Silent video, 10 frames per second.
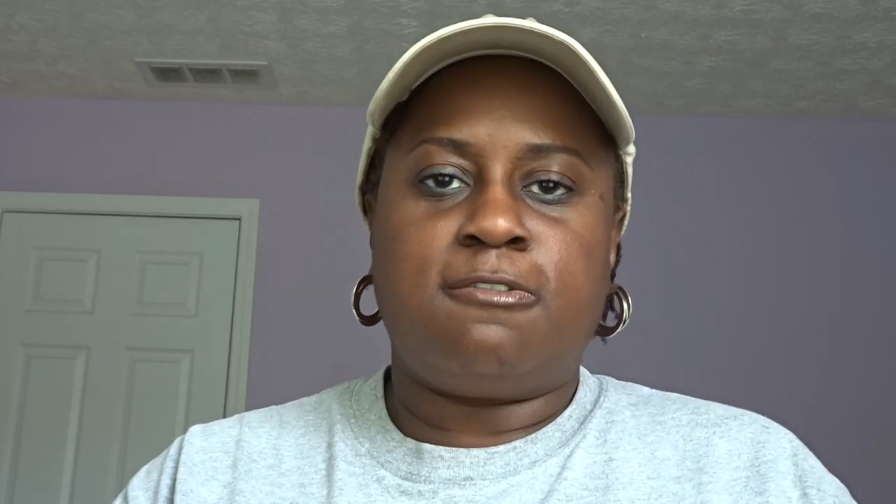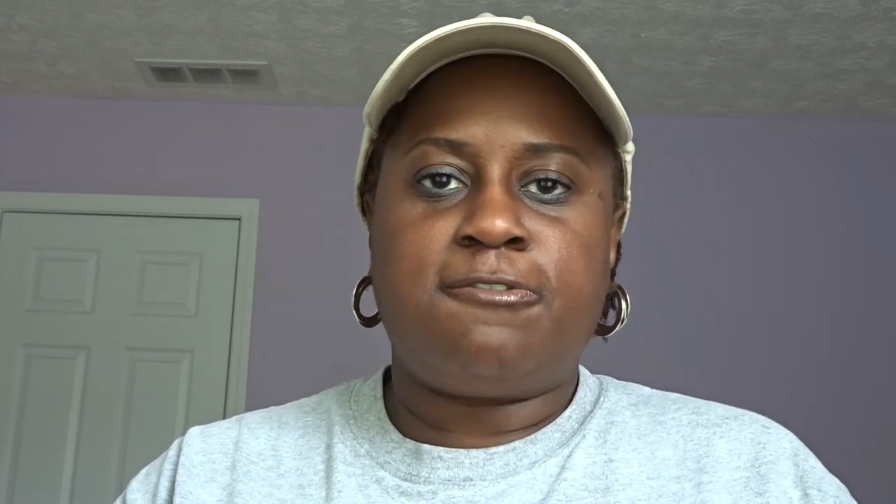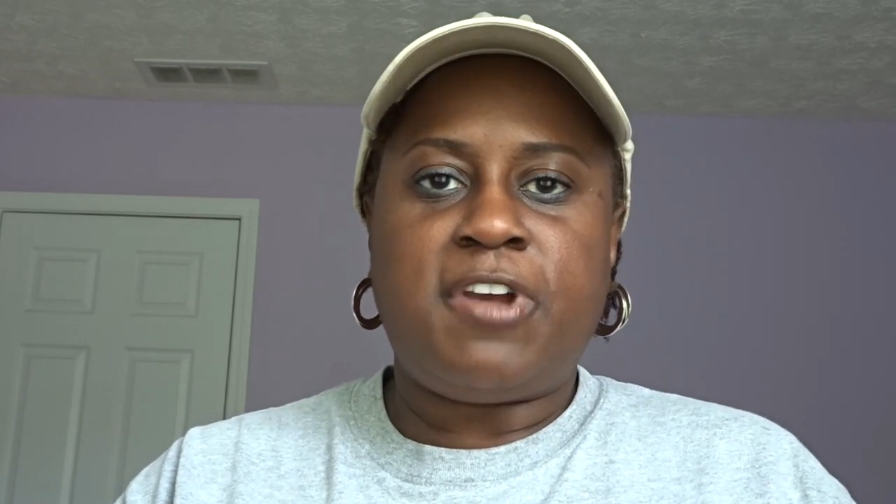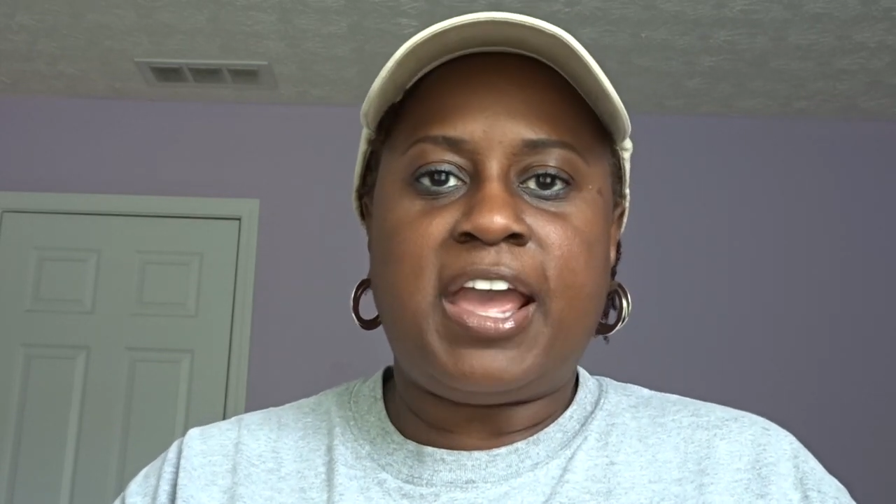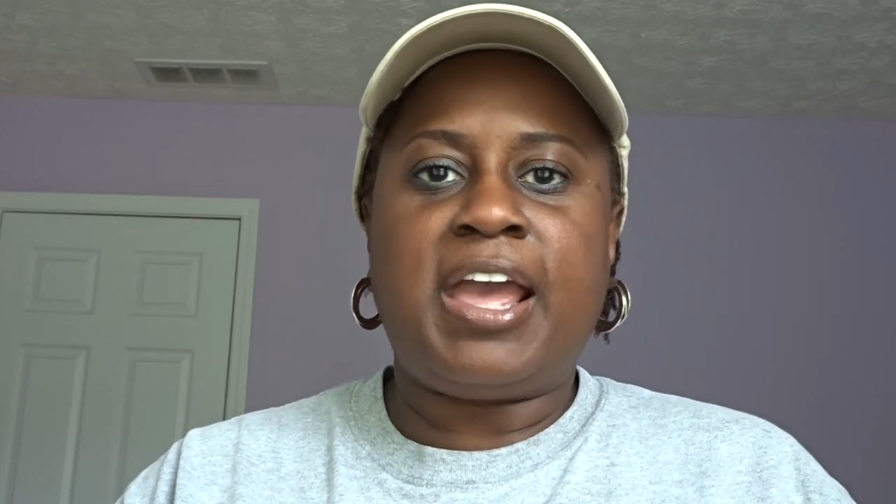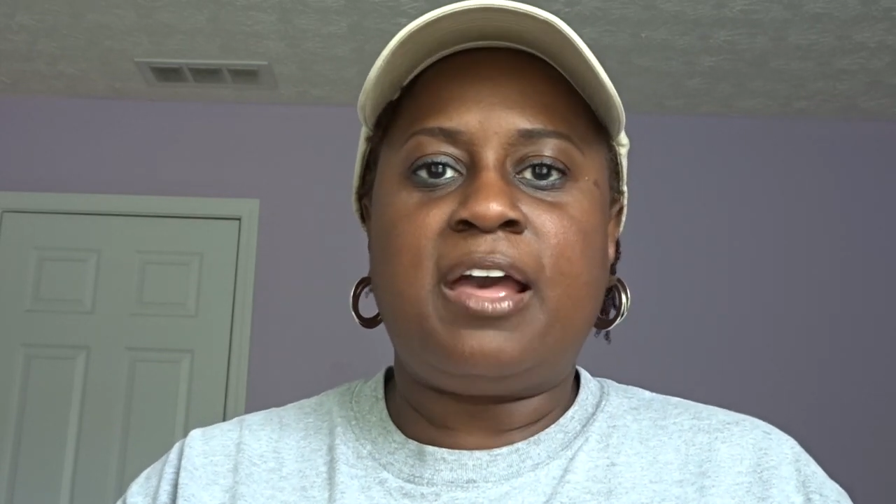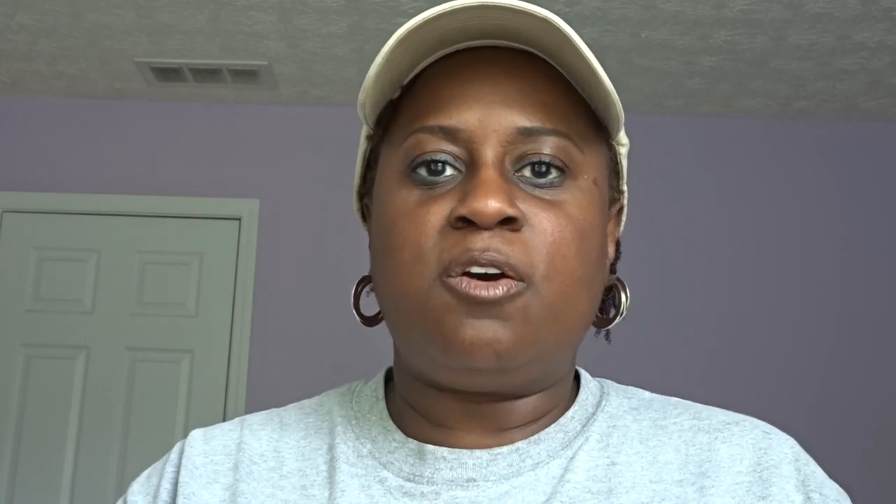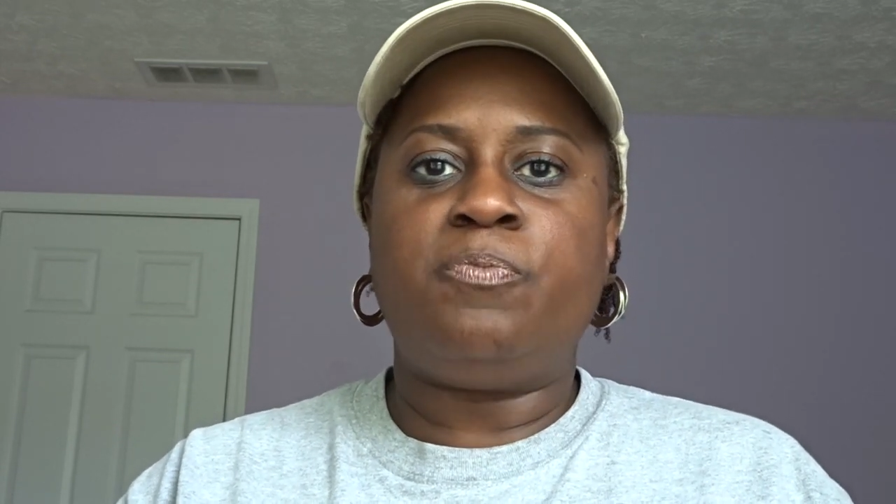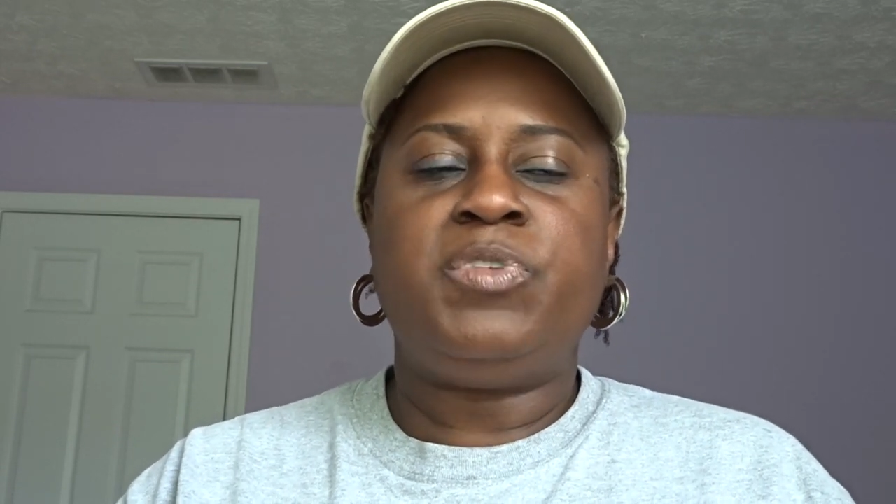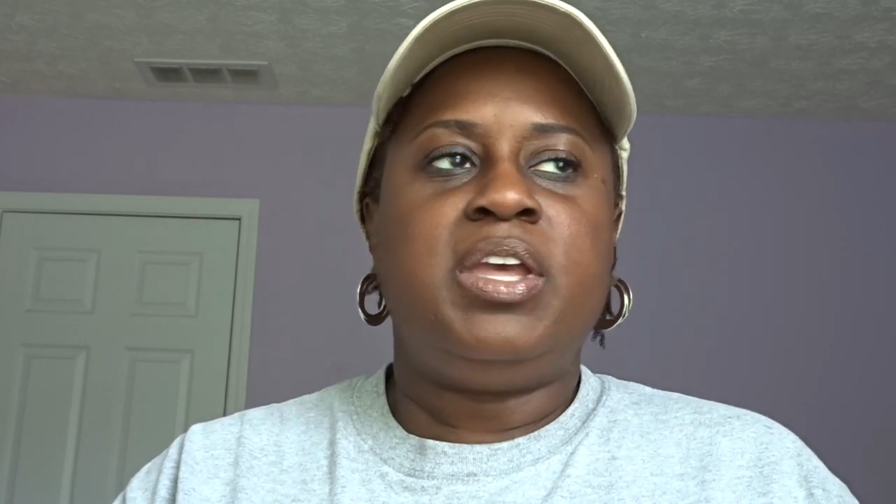and
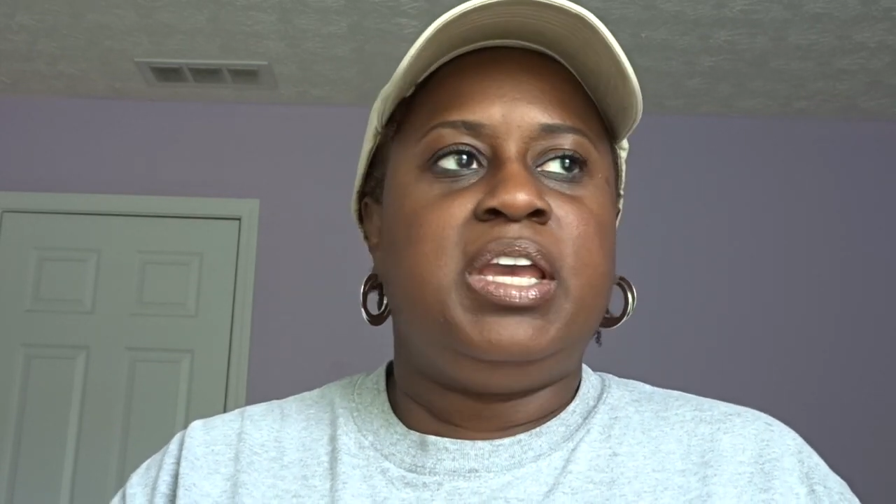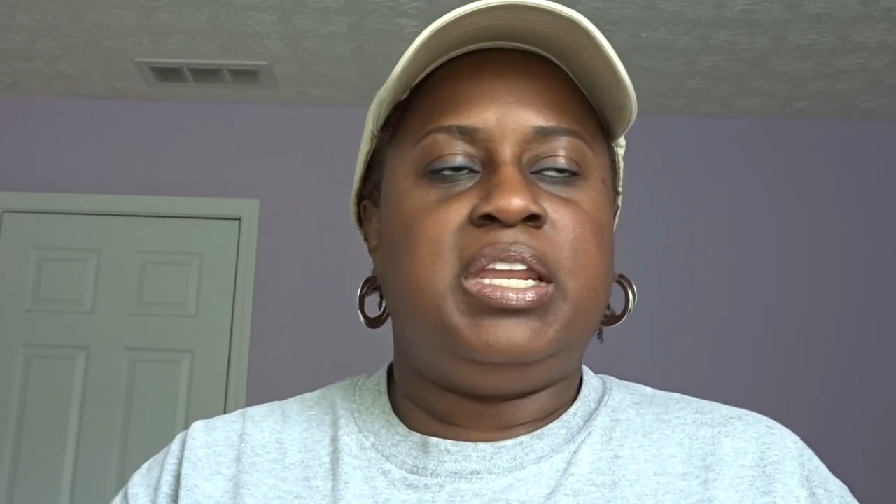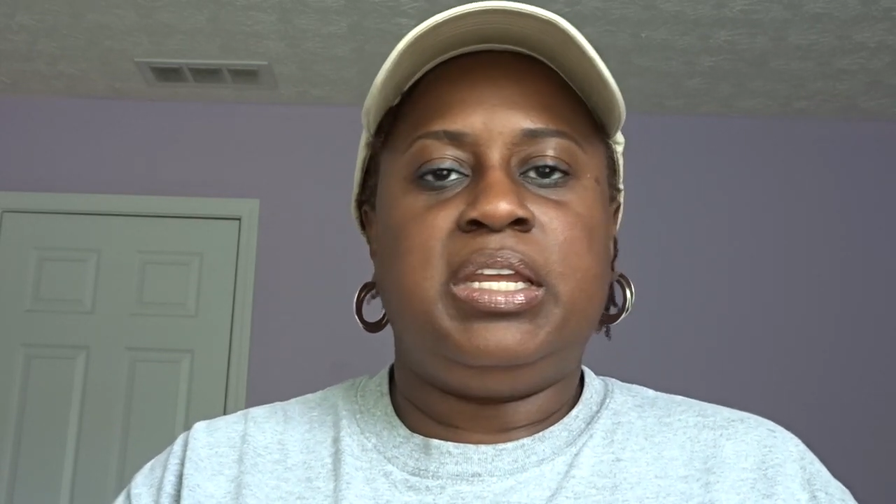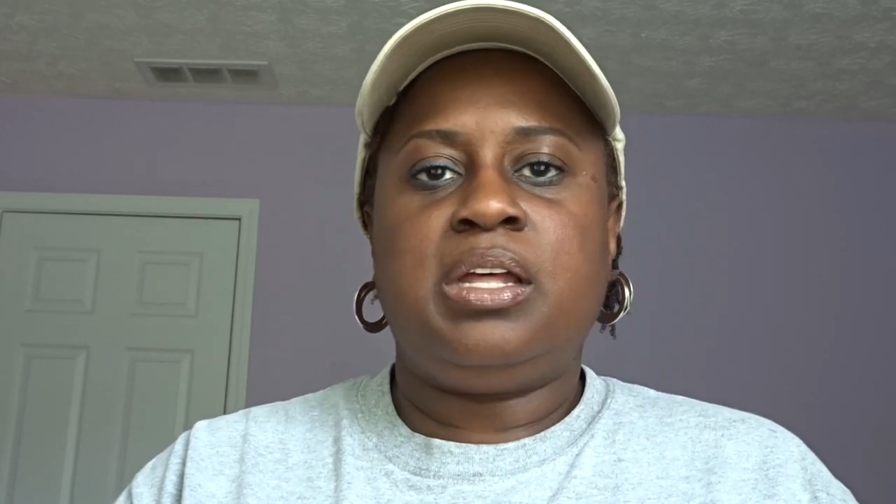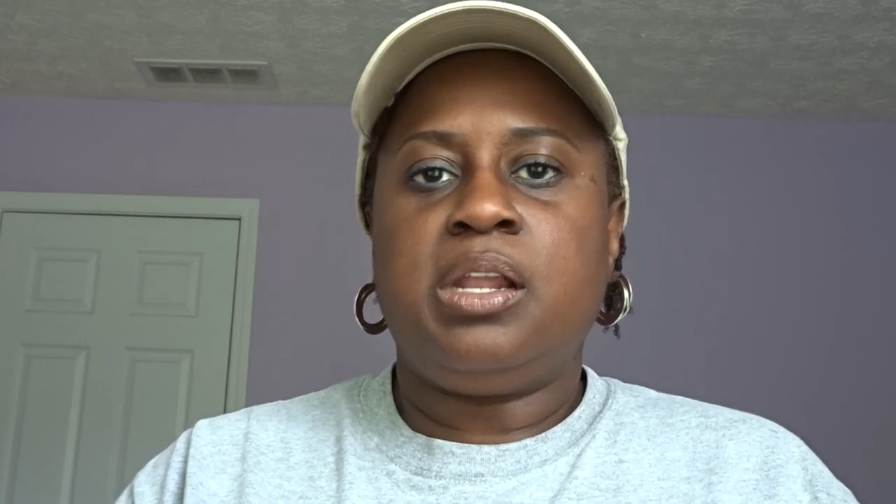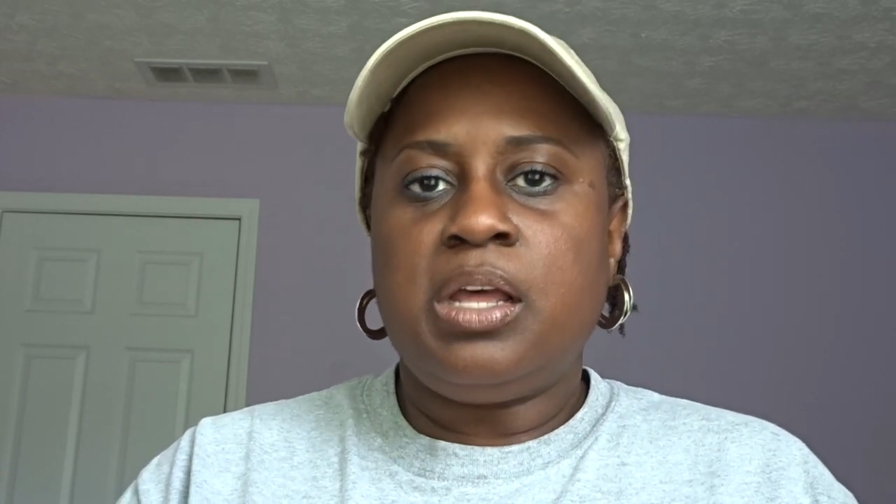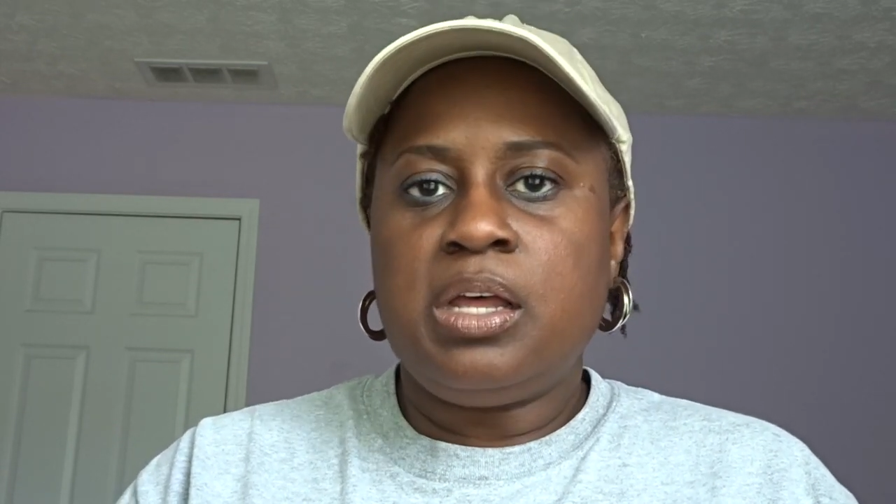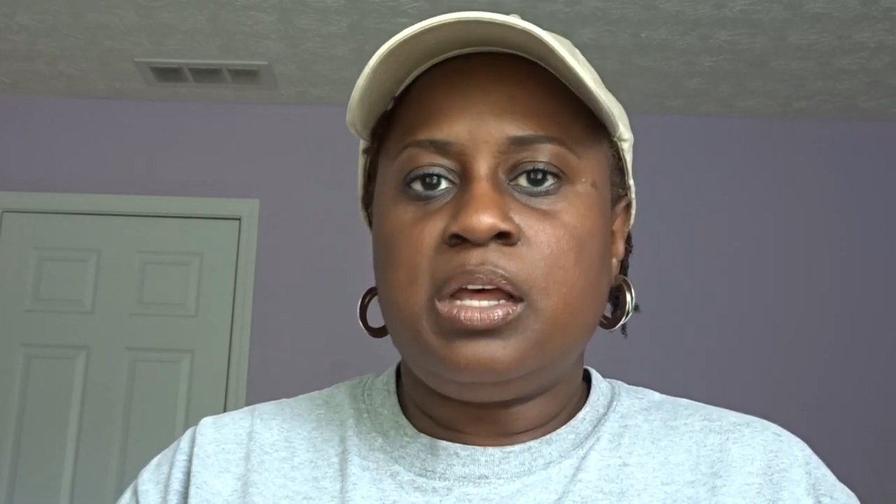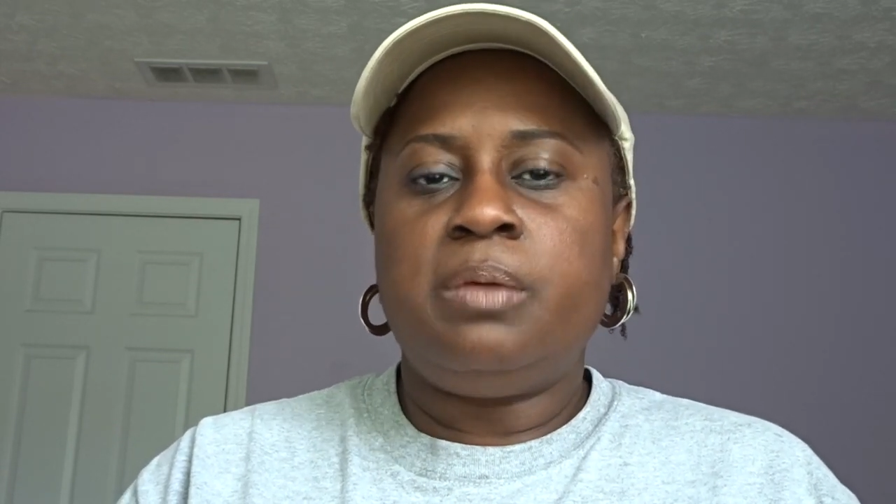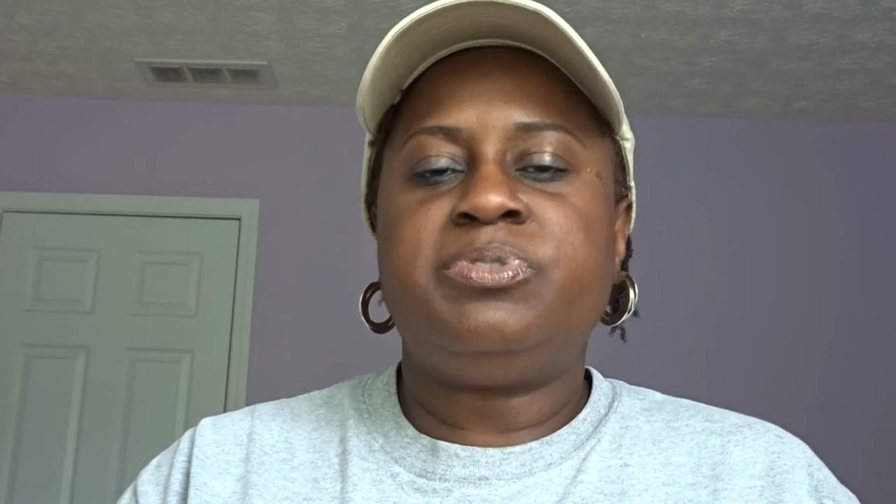found, any
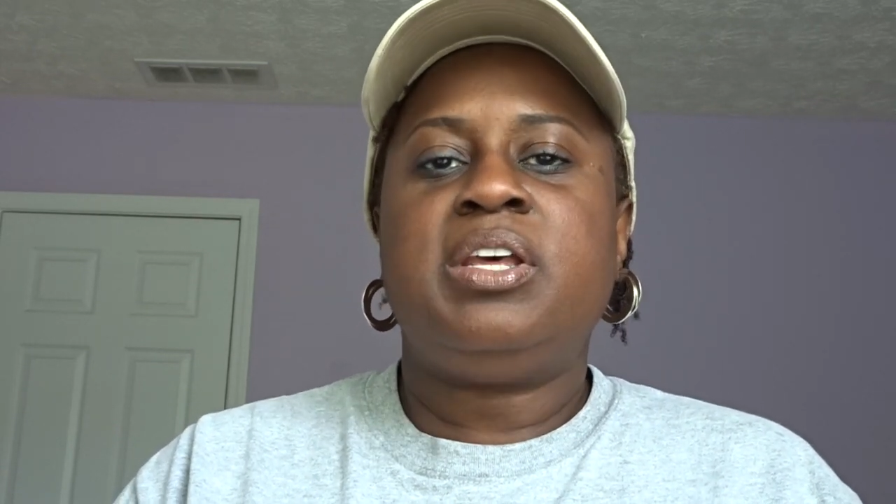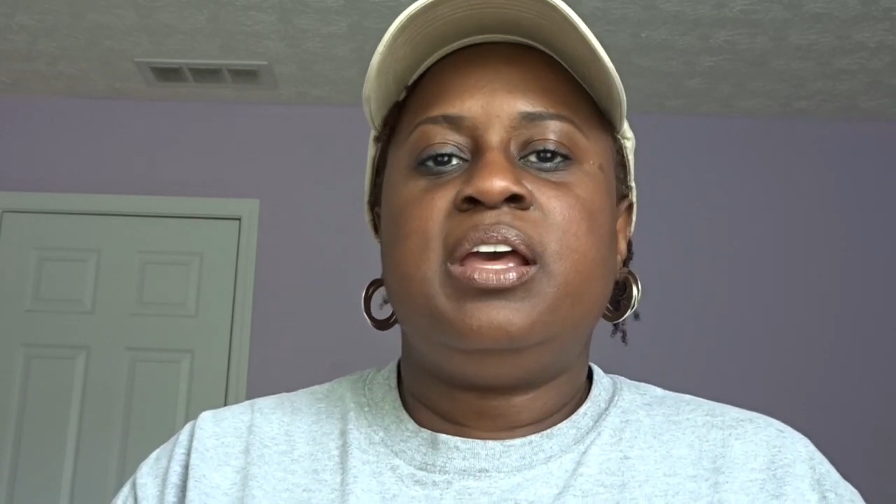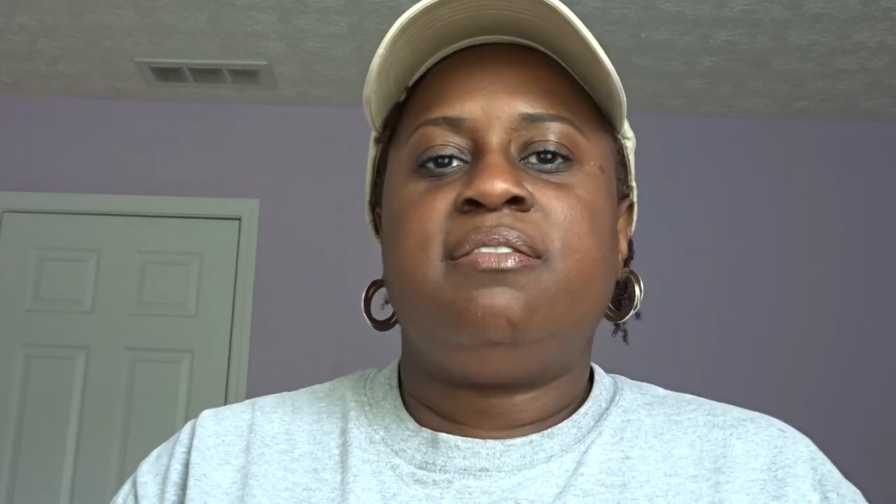clubs,